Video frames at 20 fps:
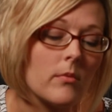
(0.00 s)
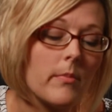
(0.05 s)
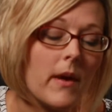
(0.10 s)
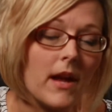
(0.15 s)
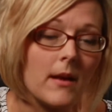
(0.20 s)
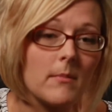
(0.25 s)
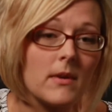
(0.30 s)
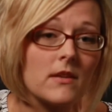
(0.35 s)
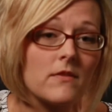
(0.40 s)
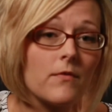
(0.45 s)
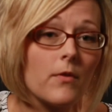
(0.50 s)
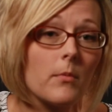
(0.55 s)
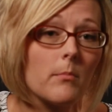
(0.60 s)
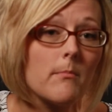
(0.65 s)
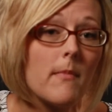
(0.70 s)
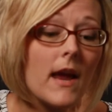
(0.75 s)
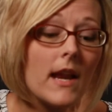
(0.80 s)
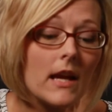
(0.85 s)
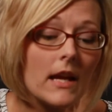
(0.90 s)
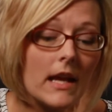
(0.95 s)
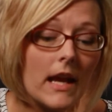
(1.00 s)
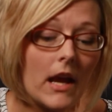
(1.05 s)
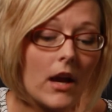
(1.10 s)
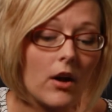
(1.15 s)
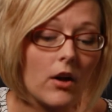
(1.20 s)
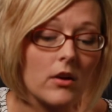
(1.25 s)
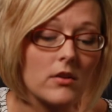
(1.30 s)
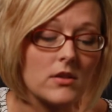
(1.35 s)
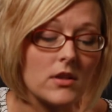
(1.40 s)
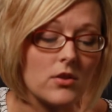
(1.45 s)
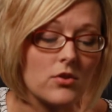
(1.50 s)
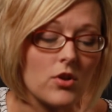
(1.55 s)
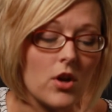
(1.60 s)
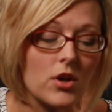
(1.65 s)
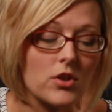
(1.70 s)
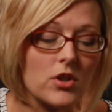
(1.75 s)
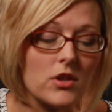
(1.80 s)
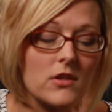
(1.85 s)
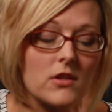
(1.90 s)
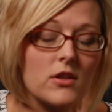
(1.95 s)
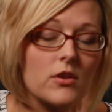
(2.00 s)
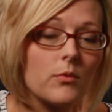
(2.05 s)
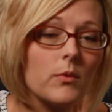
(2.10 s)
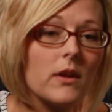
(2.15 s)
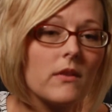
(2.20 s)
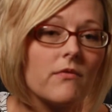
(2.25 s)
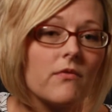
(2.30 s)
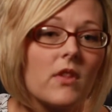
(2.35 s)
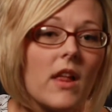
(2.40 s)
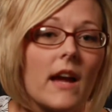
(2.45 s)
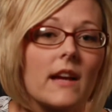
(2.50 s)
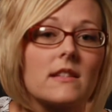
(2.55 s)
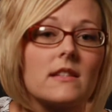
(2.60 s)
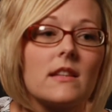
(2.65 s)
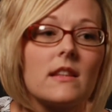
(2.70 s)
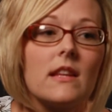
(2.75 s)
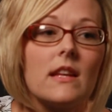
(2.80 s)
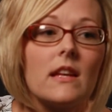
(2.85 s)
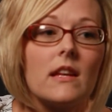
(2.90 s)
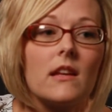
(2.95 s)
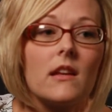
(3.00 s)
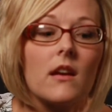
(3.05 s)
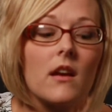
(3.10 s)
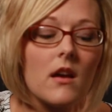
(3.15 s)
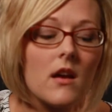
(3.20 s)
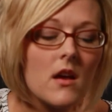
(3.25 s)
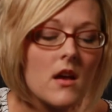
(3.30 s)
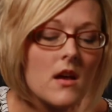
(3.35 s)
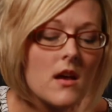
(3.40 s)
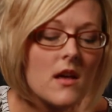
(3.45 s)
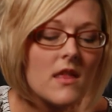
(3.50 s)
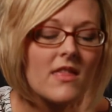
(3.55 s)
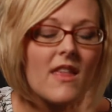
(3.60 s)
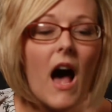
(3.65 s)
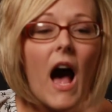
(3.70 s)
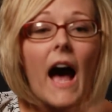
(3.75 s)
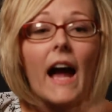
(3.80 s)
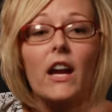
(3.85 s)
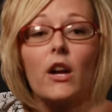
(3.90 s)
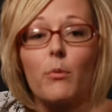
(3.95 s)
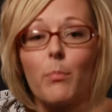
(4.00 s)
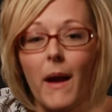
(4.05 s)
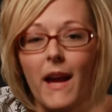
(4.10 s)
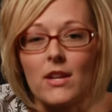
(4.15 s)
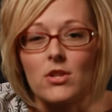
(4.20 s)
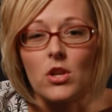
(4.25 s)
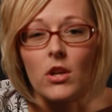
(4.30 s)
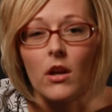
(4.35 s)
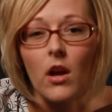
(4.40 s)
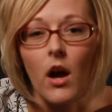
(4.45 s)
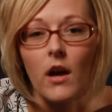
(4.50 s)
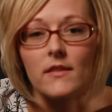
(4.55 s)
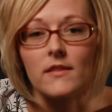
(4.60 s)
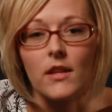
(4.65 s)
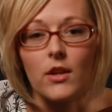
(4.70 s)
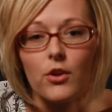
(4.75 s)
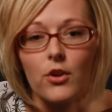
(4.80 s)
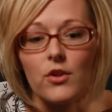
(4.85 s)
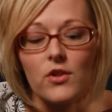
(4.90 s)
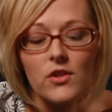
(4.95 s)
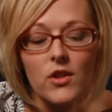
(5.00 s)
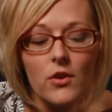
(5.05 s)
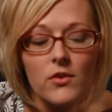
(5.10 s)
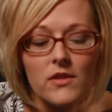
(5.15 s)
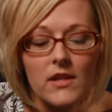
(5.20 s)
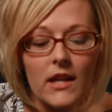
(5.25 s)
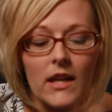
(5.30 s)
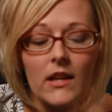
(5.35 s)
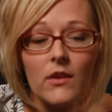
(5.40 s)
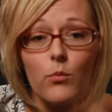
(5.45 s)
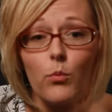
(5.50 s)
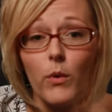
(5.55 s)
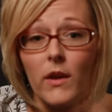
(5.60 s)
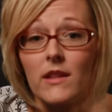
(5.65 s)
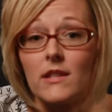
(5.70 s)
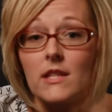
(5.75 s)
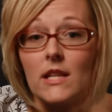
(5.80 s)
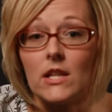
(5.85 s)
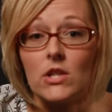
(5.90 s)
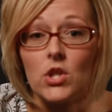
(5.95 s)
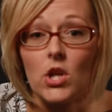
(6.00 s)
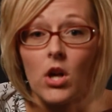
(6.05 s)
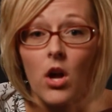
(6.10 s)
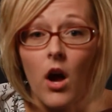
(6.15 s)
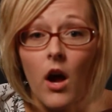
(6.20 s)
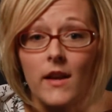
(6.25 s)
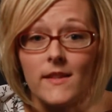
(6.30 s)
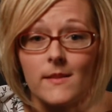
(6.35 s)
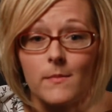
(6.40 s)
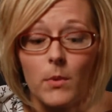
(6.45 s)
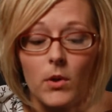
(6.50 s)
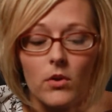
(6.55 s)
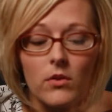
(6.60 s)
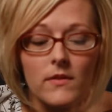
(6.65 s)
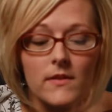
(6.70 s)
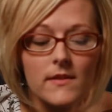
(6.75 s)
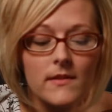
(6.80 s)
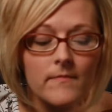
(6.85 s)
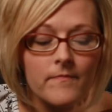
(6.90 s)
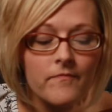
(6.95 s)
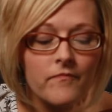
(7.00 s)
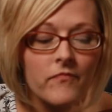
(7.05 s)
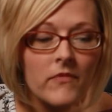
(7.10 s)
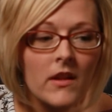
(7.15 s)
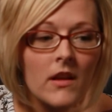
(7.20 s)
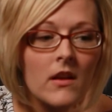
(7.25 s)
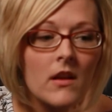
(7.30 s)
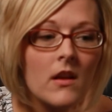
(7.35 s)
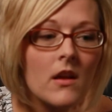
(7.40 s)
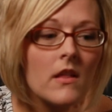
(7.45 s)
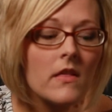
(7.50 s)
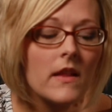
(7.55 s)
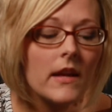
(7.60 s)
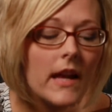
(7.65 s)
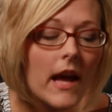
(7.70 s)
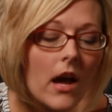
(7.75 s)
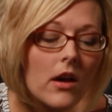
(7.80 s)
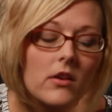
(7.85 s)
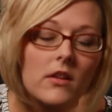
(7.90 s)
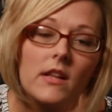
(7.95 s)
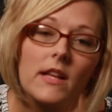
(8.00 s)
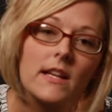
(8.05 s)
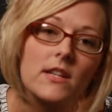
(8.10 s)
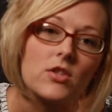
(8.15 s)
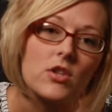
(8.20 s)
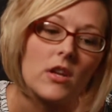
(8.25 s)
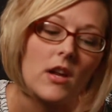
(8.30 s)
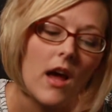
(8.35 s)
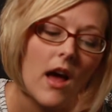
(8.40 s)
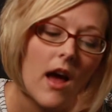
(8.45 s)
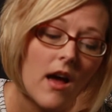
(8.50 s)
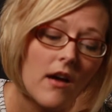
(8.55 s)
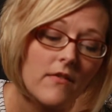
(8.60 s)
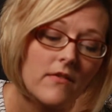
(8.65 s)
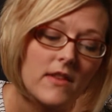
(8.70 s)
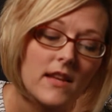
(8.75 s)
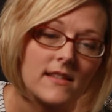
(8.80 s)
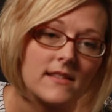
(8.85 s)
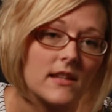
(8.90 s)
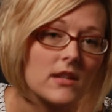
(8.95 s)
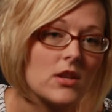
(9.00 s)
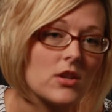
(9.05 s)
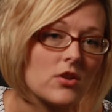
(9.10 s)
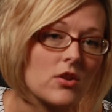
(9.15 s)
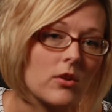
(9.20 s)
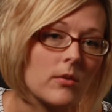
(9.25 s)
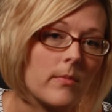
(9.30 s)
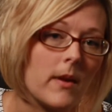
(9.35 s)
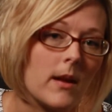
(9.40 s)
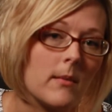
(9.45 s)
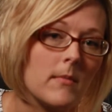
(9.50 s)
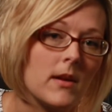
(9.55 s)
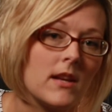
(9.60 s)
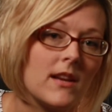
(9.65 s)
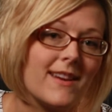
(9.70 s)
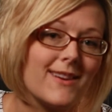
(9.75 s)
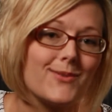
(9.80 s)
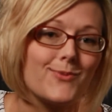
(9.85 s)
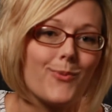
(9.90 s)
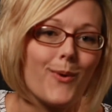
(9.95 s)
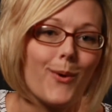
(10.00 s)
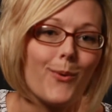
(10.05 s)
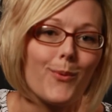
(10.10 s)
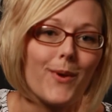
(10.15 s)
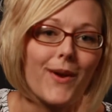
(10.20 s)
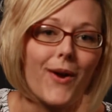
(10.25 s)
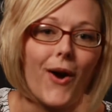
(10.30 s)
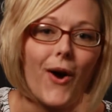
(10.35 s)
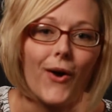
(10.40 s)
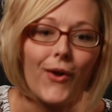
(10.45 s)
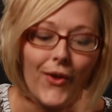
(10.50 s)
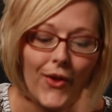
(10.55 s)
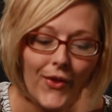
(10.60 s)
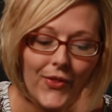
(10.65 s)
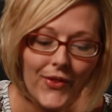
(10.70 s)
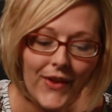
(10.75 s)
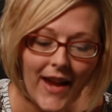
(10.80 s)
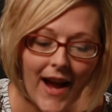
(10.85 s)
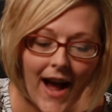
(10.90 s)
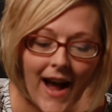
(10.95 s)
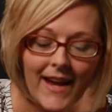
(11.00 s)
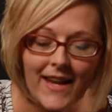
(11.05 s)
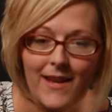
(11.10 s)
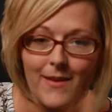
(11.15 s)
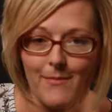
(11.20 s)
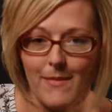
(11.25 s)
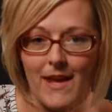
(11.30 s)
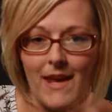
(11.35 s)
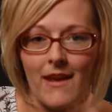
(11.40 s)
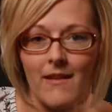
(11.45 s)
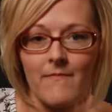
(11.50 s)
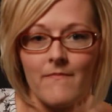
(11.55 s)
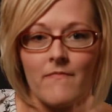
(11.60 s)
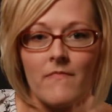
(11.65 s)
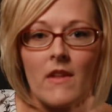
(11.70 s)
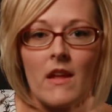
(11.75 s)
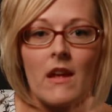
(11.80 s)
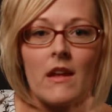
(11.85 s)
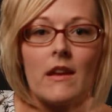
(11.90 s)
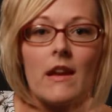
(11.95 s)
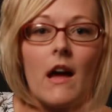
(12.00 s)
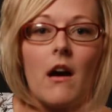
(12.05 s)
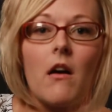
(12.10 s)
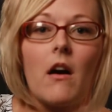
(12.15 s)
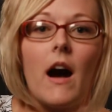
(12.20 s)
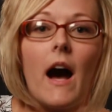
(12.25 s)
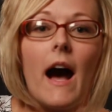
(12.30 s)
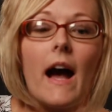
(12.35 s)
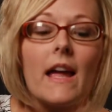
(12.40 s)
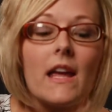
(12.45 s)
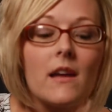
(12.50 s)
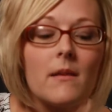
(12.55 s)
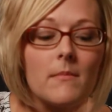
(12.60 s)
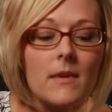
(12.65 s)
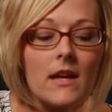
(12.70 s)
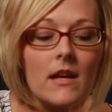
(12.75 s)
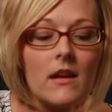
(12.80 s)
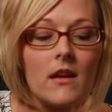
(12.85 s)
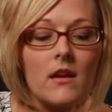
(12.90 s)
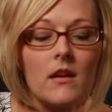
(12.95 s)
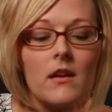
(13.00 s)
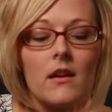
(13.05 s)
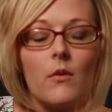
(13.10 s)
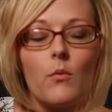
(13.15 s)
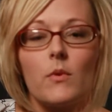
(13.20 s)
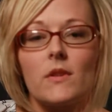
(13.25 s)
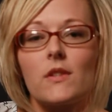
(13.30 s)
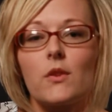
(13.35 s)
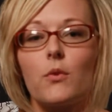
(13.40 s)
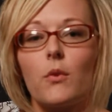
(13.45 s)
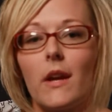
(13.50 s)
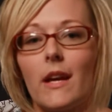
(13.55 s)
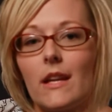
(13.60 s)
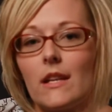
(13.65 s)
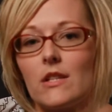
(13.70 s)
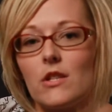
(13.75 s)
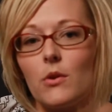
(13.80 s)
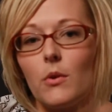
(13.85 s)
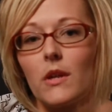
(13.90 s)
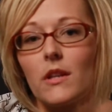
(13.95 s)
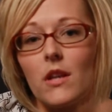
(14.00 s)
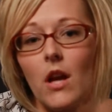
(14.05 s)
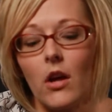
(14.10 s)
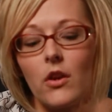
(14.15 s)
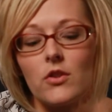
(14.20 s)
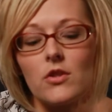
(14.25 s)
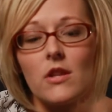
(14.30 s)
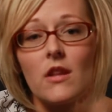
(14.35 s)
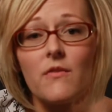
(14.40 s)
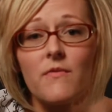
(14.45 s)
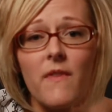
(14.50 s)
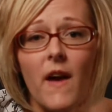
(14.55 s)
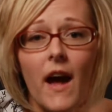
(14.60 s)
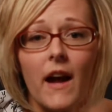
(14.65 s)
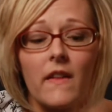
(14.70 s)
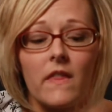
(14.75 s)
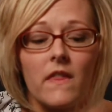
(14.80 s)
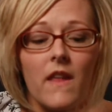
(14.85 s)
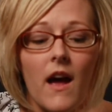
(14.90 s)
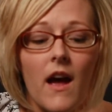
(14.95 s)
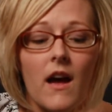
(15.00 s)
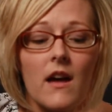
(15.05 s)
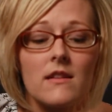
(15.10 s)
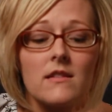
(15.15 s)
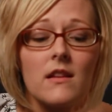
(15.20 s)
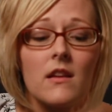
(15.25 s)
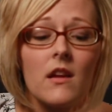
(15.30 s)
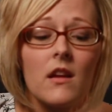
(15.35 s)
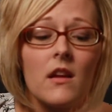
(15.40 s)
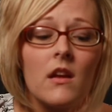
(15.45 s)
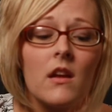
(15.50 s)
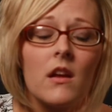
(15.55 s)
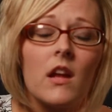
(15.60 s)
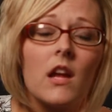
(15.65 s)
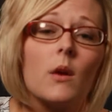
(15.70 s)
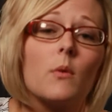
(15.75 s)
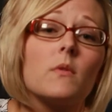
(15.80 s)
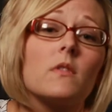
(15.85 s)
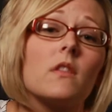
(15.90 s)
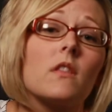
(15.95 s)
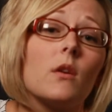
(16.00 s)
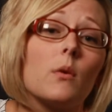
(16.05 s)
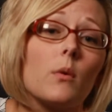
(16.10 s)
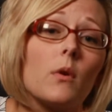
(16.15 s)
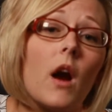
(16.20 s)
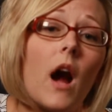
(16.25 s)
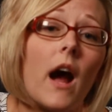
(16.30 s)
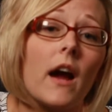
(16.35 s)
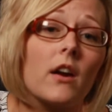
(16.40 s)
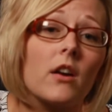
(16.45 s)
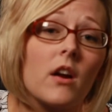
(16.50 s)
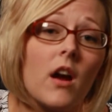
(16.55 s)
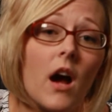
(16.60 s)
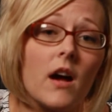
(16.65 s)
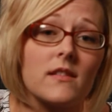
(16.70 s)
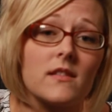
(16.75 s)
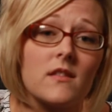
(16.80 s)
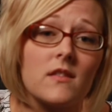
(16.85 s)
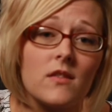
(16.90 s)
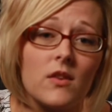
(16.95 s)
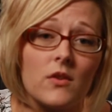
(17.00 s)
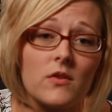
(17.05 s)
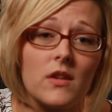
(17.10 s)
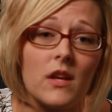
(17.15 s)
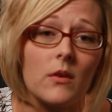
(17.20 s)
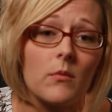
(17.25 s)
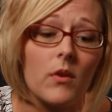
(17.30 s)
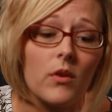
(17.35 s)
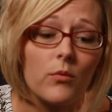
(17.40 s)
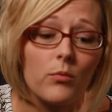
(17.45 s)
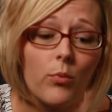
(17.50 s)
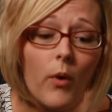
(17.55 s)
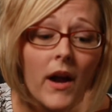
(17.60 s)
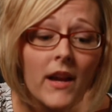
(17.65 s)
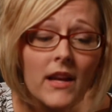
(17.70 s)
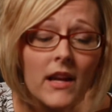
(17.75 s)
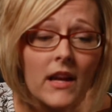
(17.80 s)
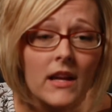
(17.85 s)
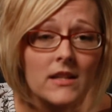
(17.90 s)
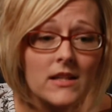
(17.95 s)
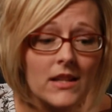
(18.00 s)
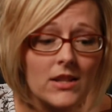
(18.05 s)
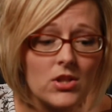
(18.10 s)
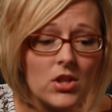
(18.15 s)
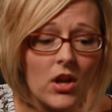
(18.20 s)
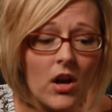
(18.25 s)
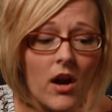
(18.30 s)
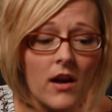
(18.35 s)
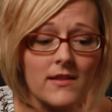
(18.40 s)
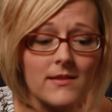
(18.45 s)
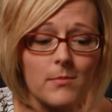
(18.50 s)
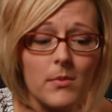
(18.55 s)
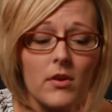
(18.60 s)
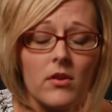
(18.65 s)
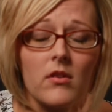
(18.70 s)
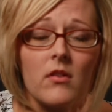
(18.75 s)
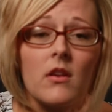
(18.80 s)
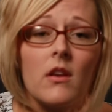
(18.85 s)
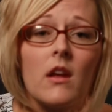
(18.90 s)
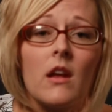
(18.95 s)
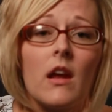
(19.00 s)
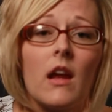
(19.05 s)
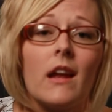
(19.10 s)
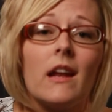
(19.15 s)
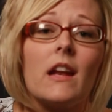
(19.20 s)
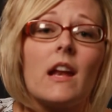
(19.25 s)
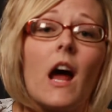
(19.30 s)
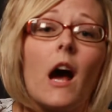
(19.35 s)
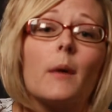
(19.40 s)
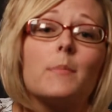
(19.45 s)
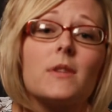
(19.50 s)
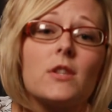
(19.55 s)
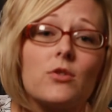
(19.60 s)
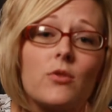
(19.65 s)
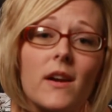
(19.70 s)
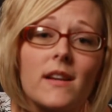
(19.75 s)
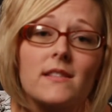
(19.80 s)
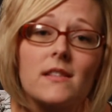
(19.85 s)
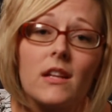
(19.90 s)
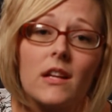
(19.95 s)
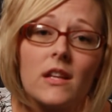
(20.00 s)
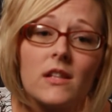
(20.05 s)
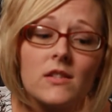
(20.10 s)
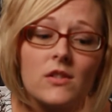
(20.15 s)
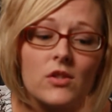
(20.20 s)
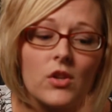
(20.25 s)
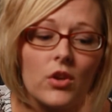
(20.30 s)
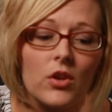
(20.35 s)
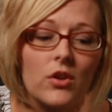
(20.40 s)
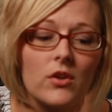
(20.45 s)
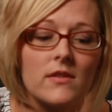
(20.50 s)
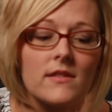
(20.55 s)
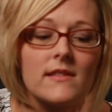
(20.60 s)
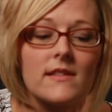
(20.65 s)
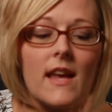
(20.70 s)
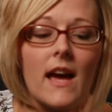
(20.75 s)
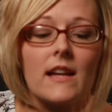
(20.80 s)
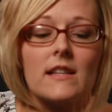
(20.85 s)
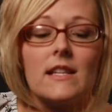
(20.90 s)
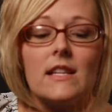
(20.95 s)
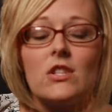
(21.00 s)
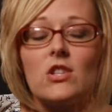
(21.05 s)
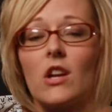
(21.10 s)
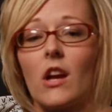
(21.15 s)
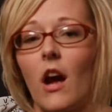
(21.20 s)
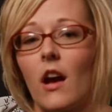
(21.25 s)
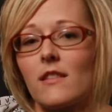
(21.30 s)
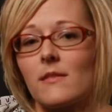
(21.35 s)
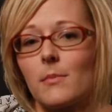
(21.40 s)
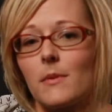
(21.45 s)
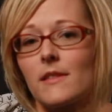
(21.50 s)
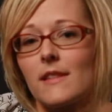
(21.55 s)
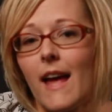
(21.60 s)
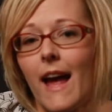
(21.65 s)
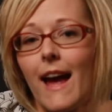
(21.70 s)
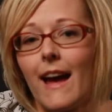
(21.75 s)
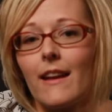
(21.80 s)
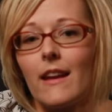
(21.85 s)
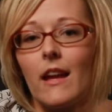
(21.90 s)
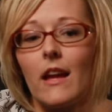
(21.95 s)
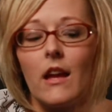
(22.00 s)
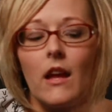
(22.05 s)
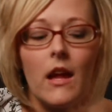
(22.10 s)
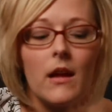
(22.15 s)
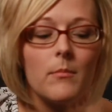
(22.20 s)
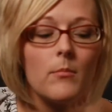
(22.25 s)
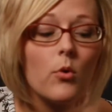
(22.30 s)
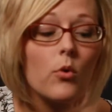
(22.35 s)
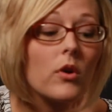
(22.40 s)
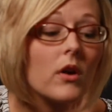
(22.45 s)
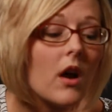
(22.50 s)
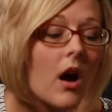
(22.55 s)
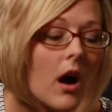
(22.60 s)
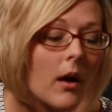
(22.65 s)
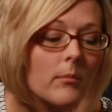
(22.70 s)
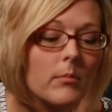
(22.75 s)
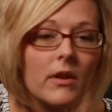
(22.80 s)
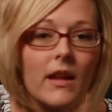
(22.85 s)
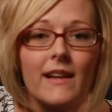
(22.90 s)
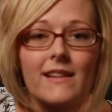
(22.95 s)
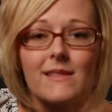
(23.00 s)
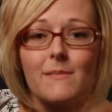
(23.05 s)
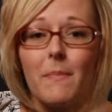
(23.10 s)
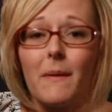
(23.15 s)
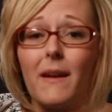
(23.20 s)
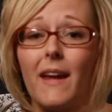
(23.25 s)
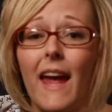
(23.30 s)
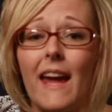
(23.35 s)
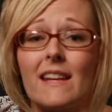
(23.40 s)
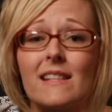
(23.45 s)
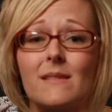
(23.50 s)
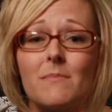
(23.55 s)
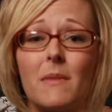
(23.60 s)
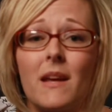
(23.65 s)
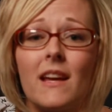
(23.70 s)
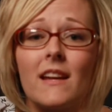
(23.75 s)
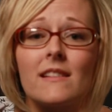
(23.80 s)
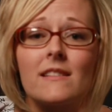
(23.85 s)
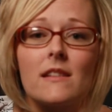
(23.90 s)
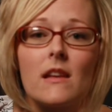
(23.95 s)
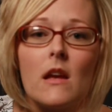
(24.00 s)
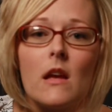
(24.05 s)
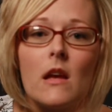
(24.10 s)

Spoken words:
payment for Medicare discharges to reflect the higher patient costs that are associated with teaching hospitals. The calculation of this additional payment is what we call the IME. Now, IME was created to acknowledge the fact that there were higher costs associated with running a teaching hospital, and it helped address the concerns that teaching hospitals had a more complex case mix,